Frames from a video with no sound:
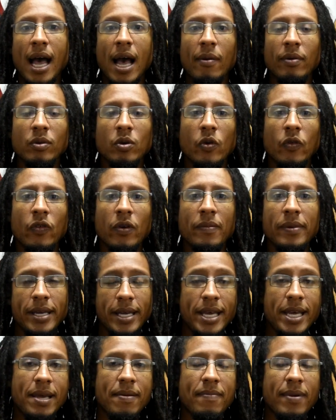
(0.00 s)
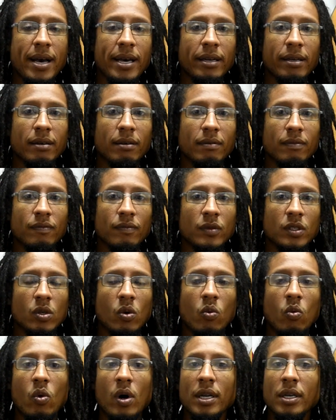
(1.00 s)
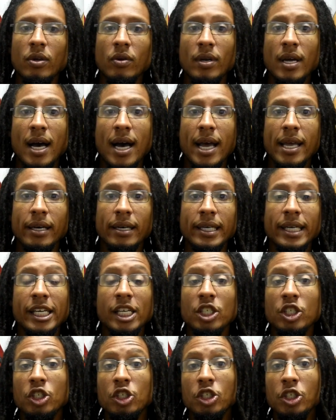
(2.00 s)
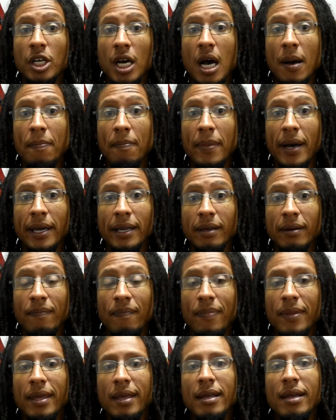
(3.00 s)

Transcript: I would go from A minor to one note higher, A sharp minor.